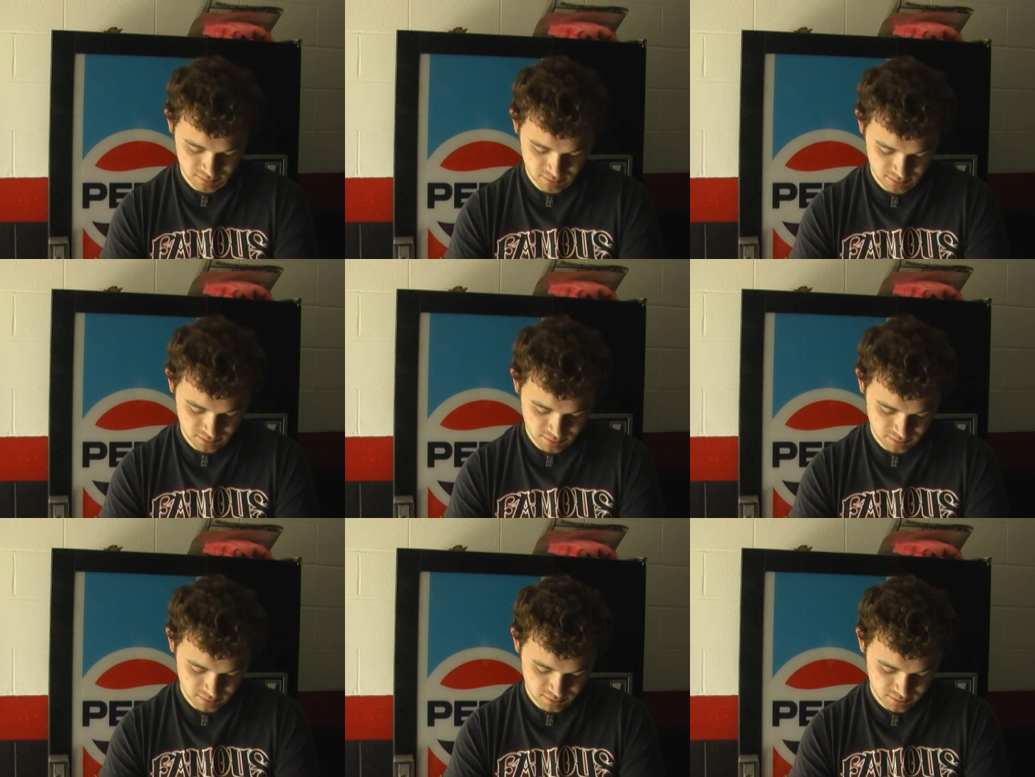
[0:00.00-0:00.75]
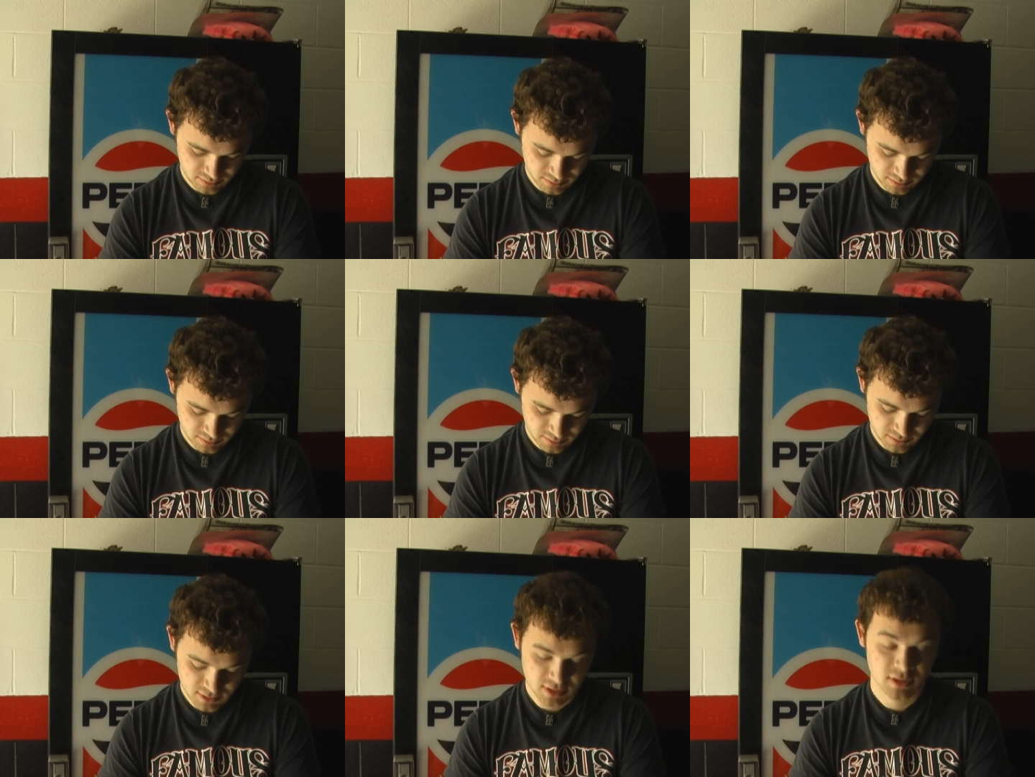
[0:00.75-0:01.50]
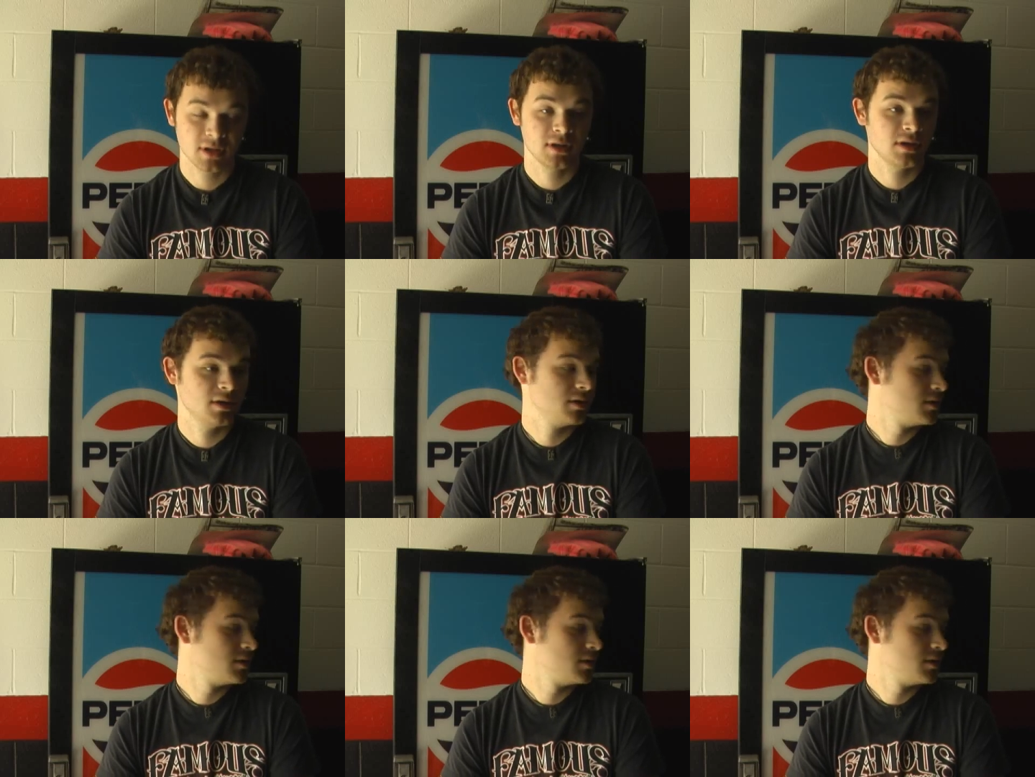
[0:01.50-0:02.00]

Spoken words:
Nothing is said.